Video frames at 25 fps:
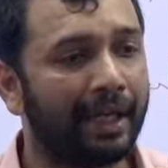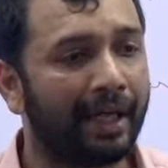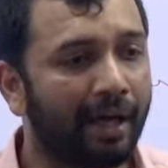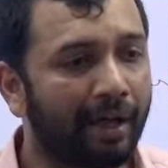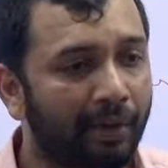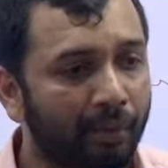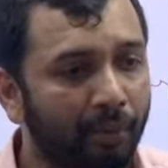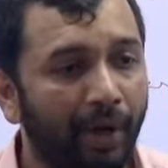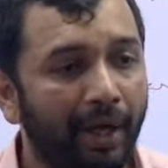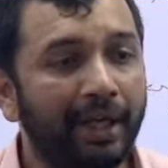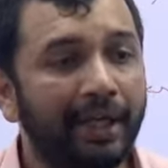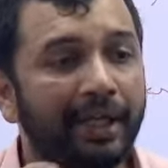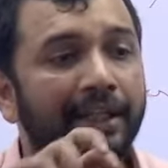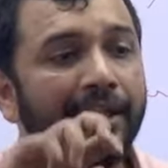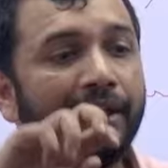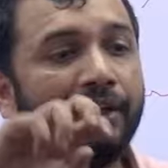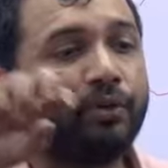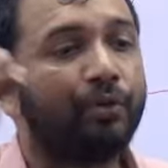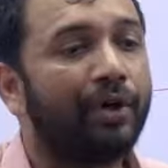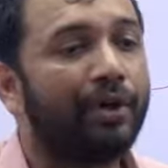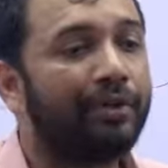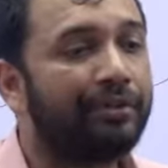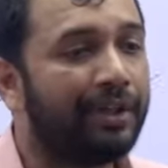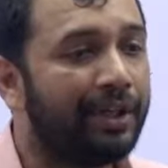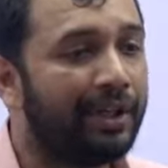or why this
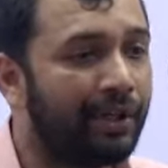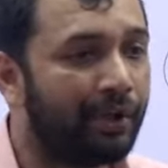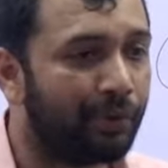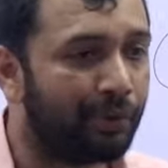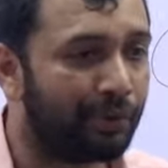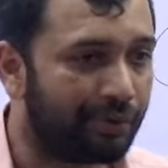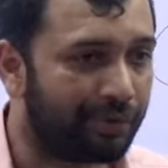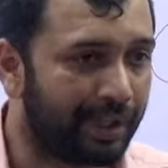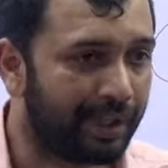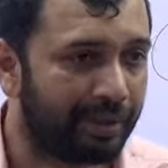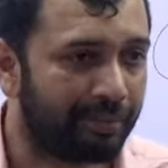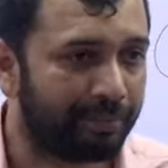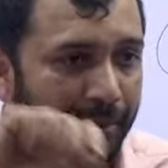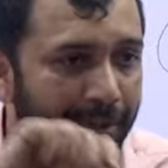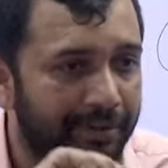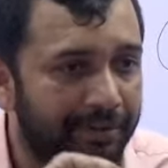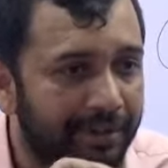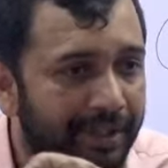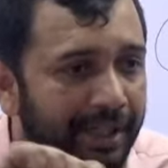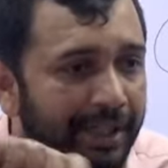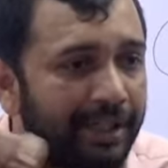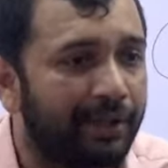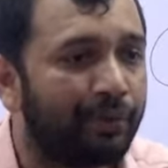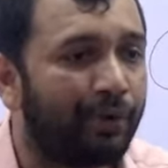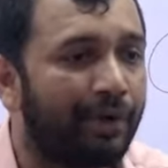was in news, then
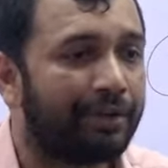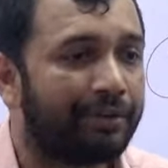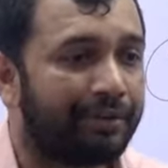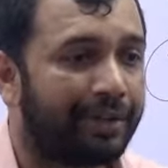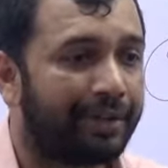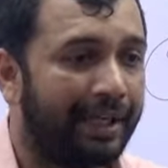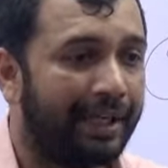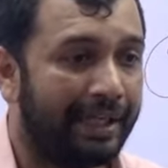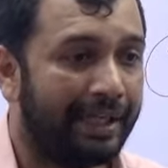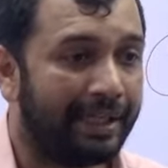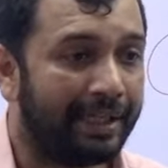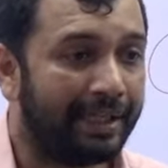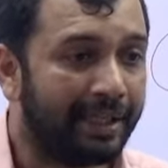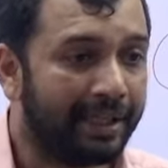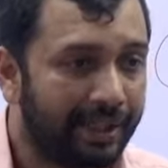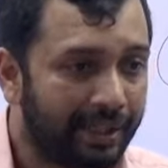president was killed.